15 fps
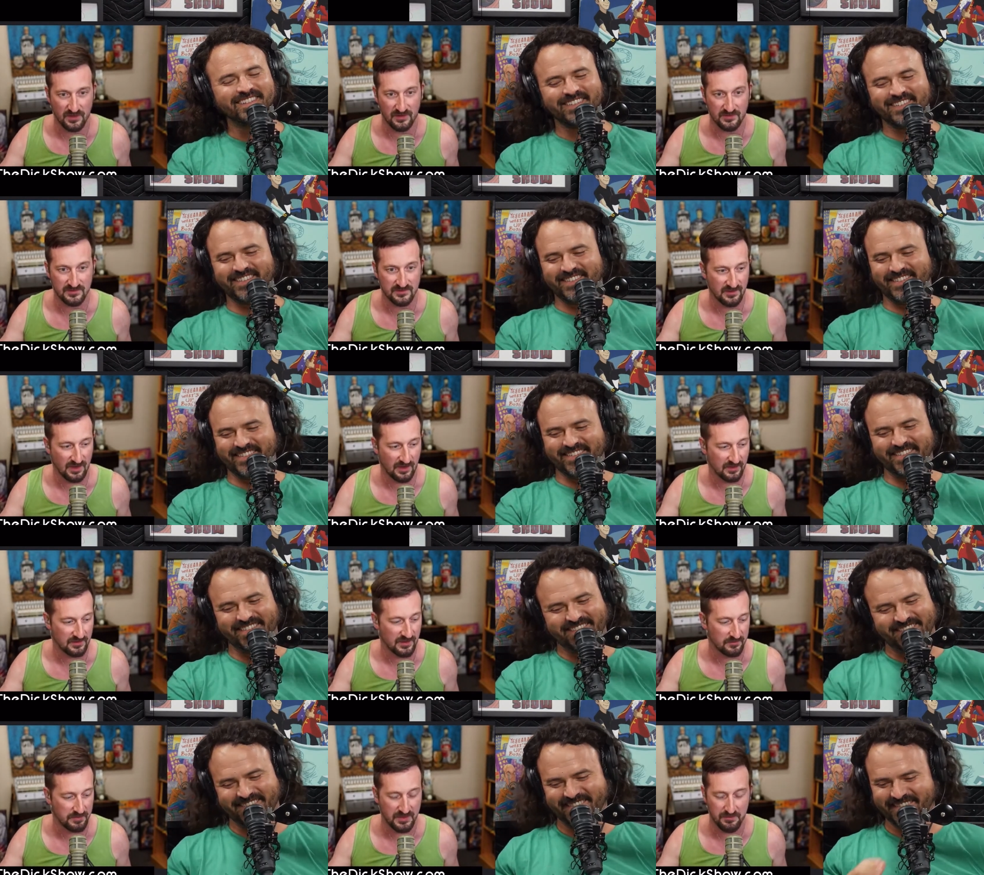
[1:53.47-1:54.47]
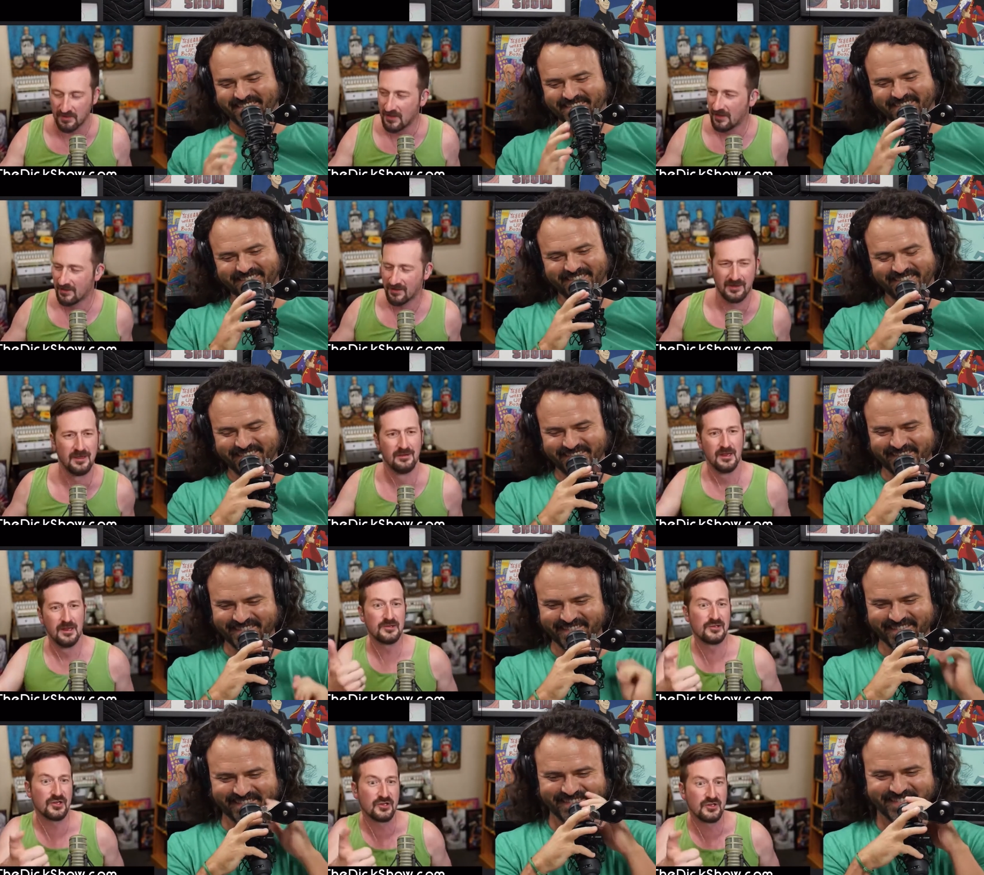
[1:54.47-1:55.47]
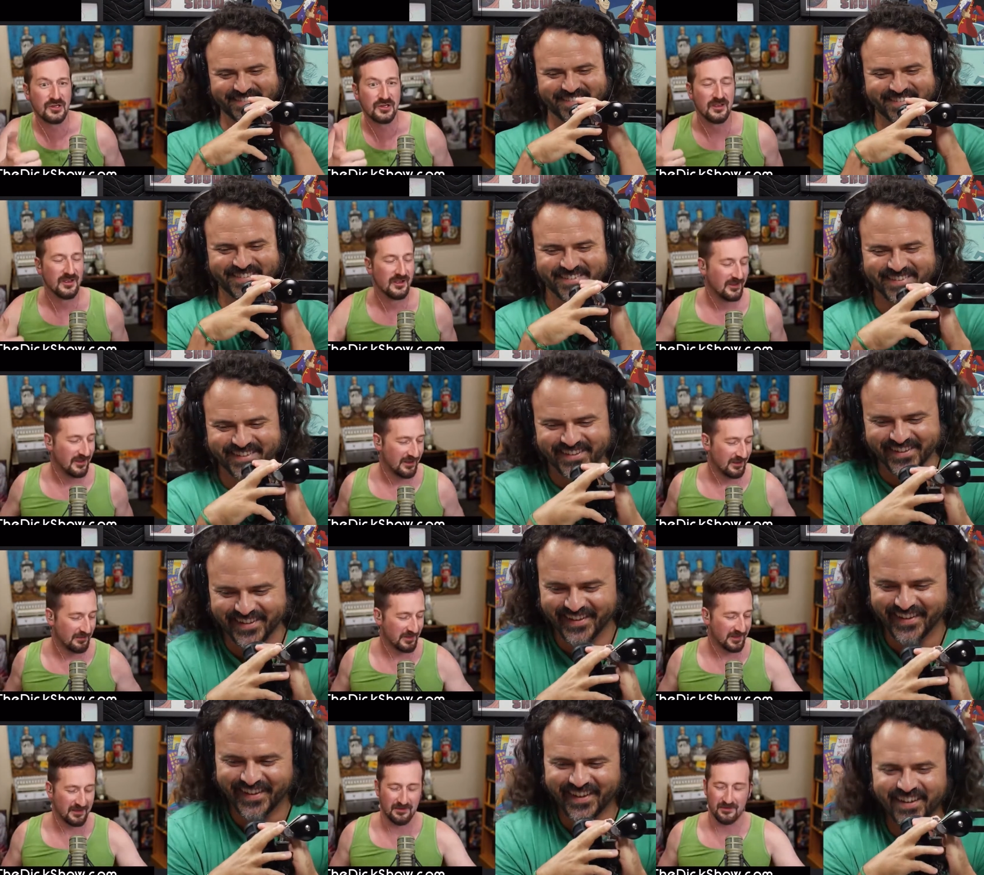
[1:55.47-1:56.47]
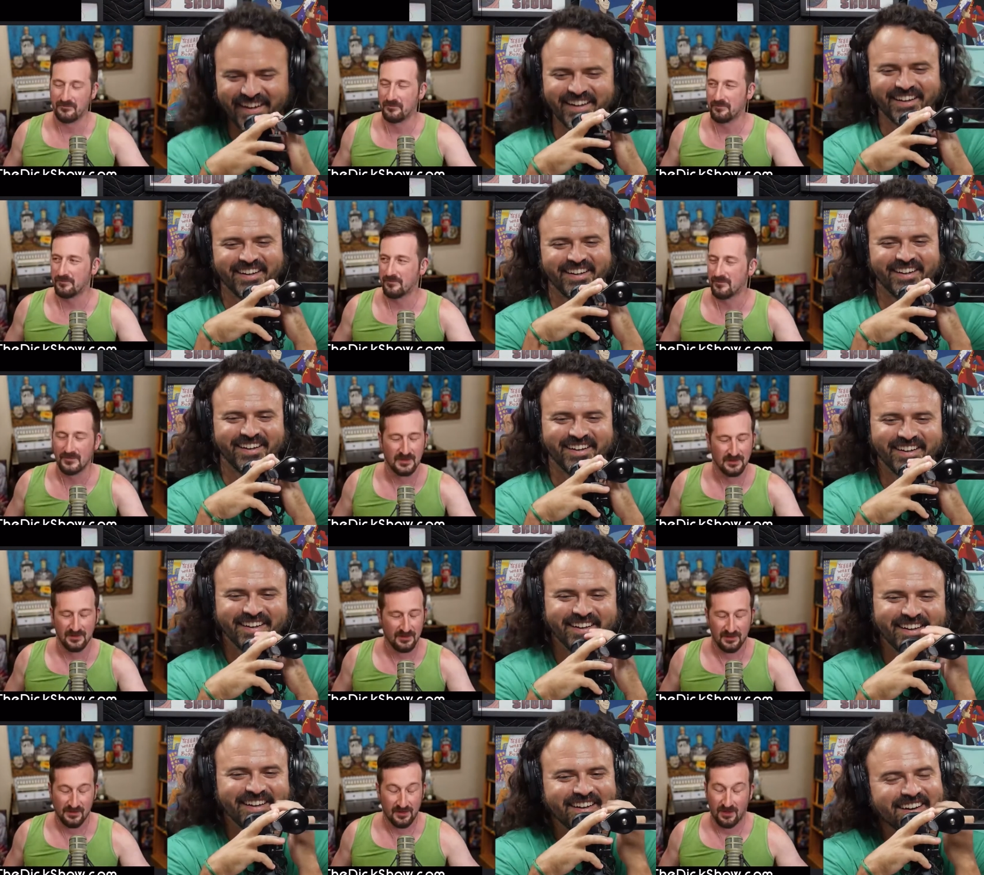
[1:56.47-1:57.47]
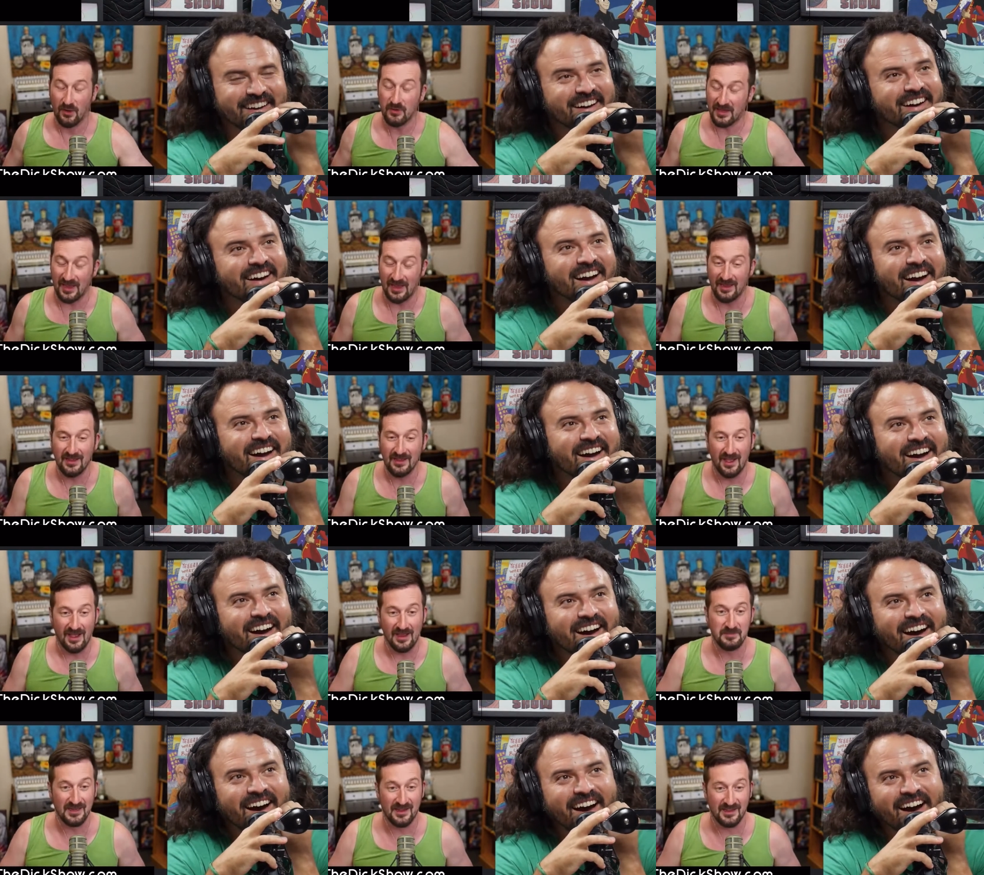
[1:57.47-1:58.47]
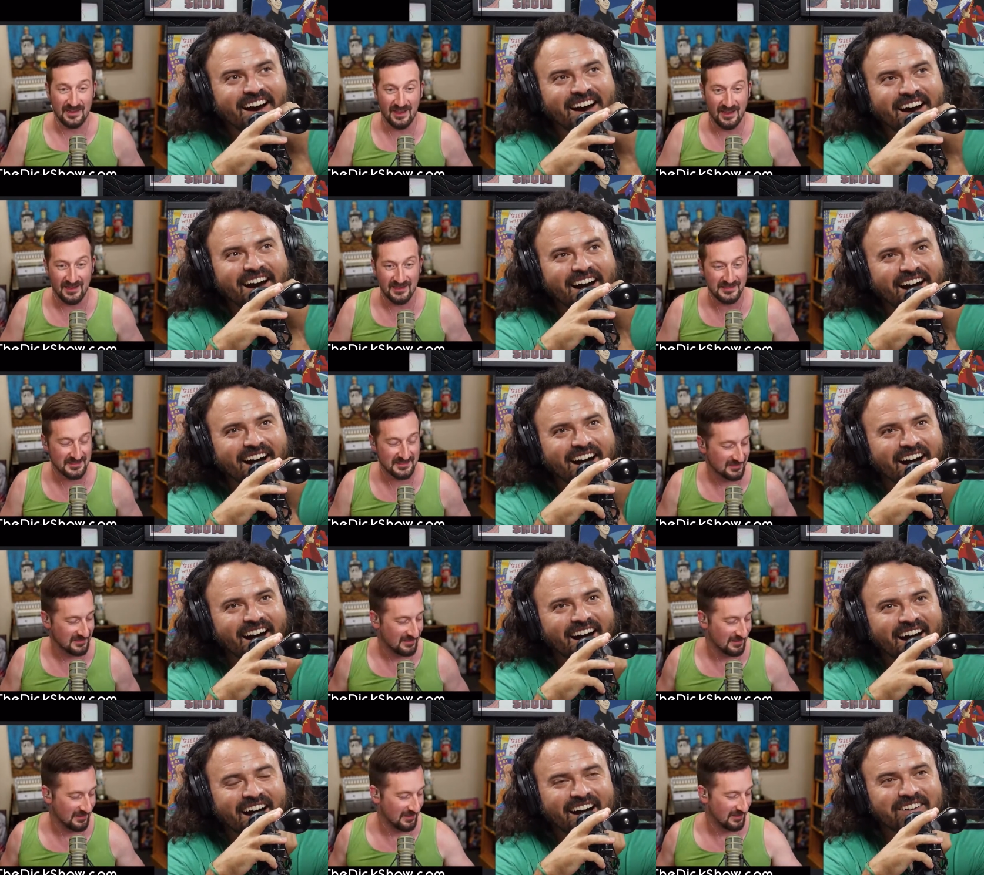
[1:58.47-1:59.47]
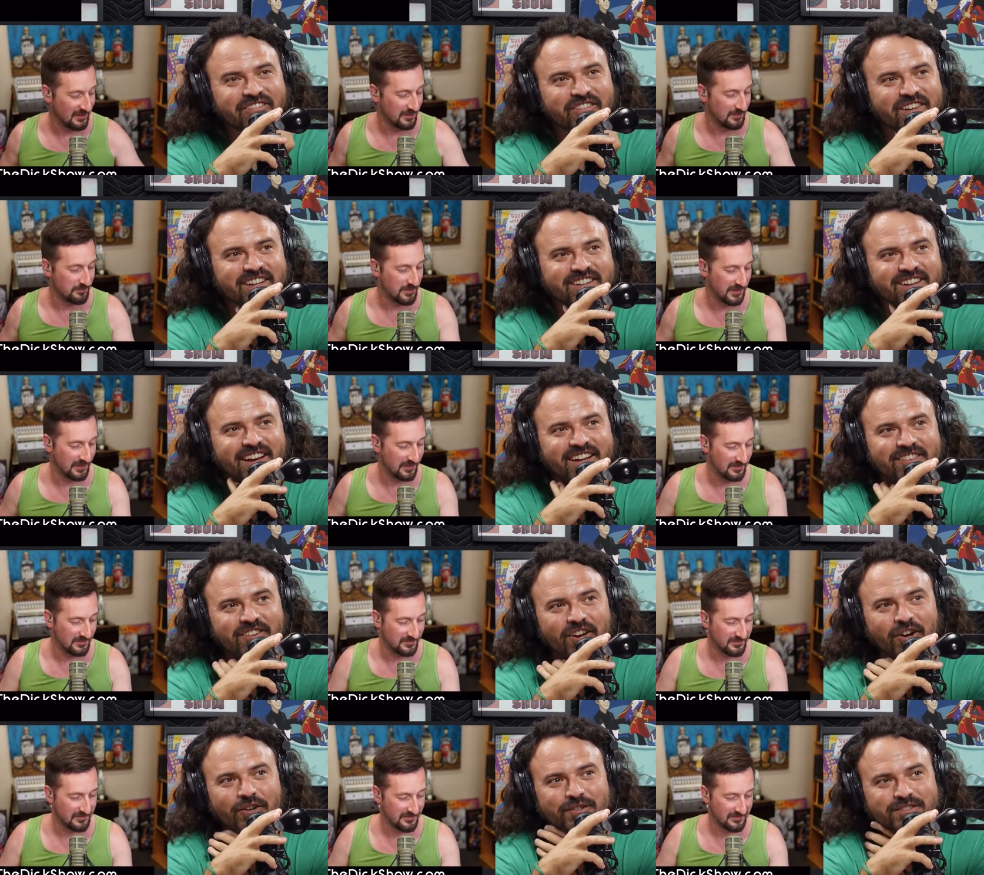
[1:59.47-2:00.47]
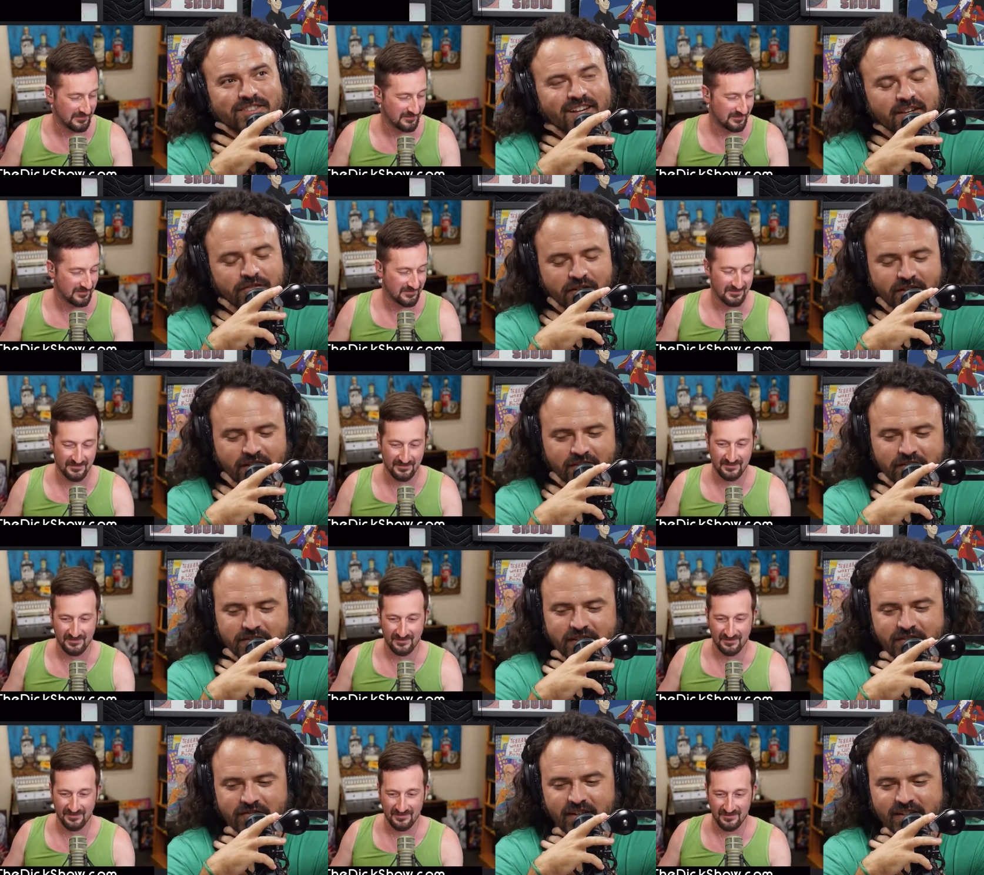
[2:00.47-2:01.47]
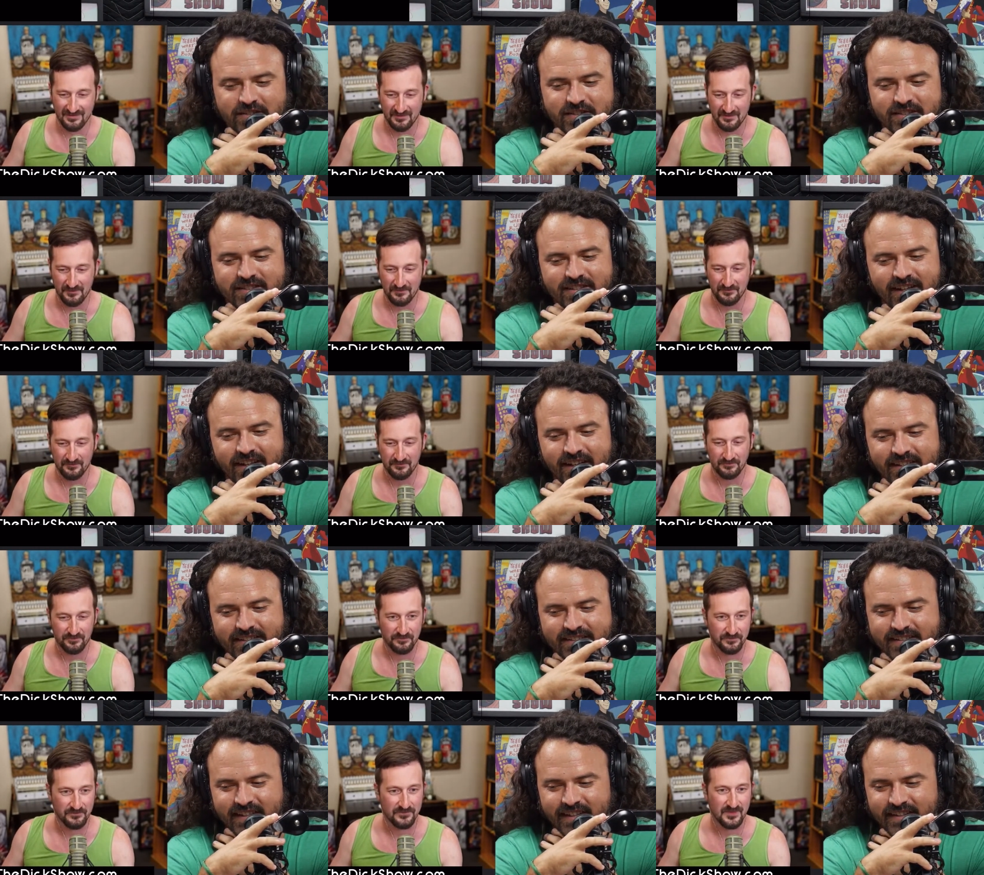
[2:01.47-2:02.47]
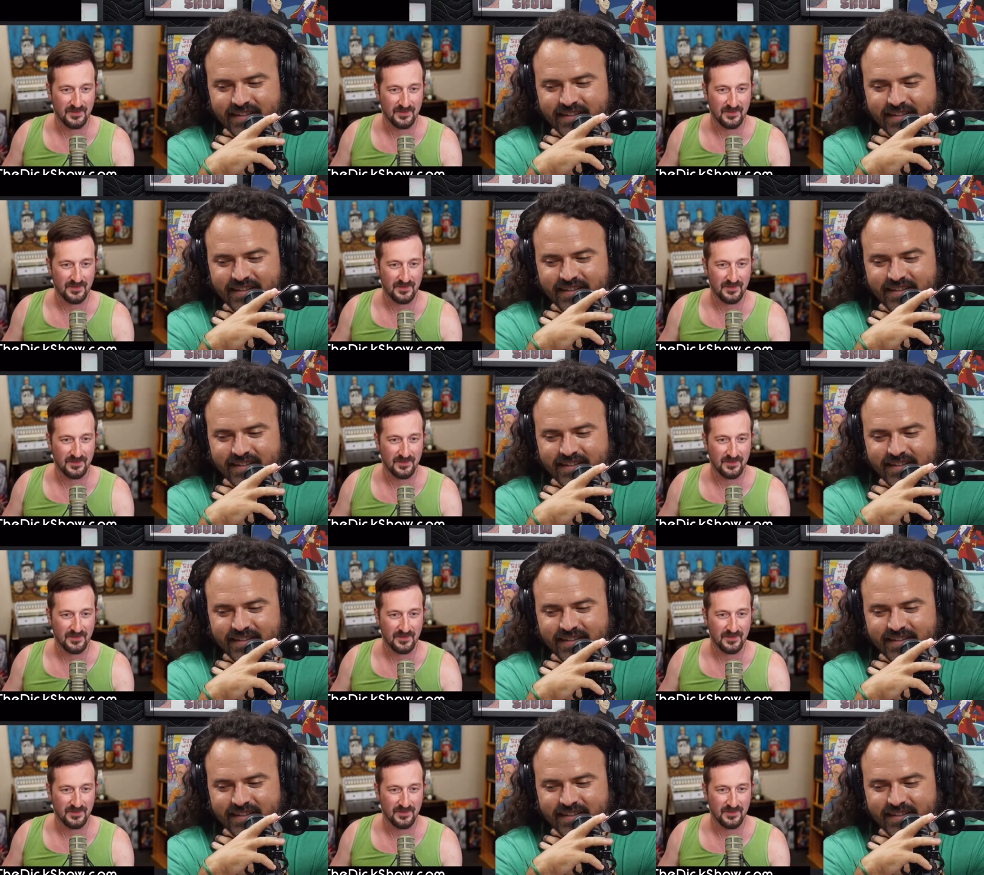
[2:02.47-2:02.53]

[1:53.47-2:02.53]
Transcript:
Speaker 1: fucking insane. That people like, and I'm like. Okay, I mean, I guess
Speaker 2: I feel like those. I feel like those conventions. I hate to say